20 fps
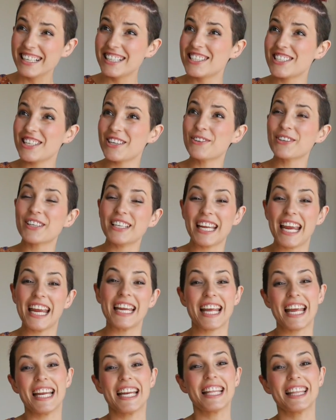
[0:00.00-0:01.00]
She wouldn't
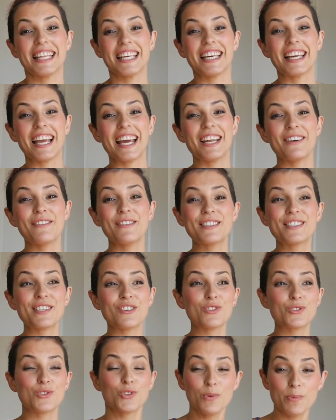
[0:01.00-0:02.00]
eat anything, and it
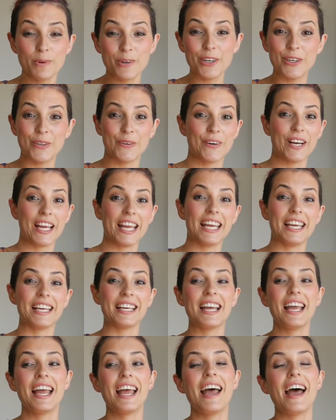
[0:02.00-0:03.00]
was super
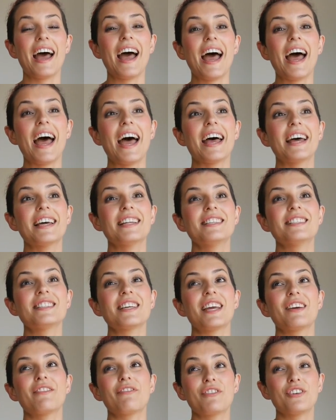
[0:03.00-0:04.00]
annoying, and
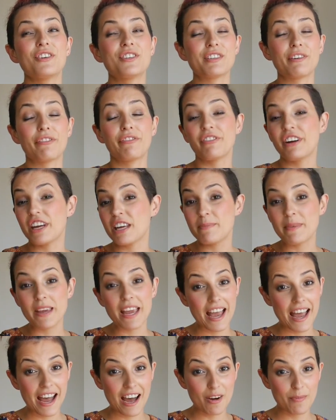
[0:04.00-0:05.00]
it used to freak
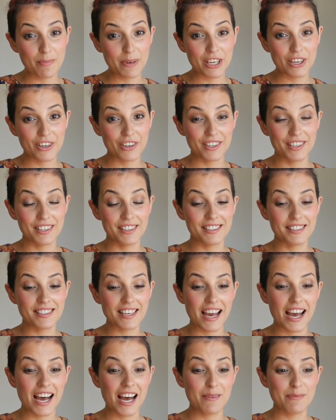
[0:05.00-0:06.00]
me out
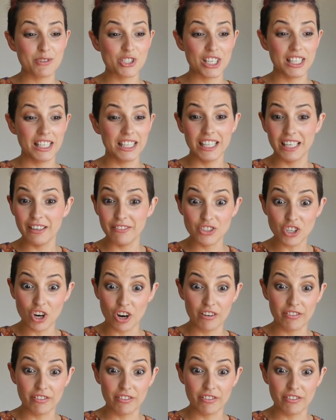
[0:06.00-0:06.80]
because she lived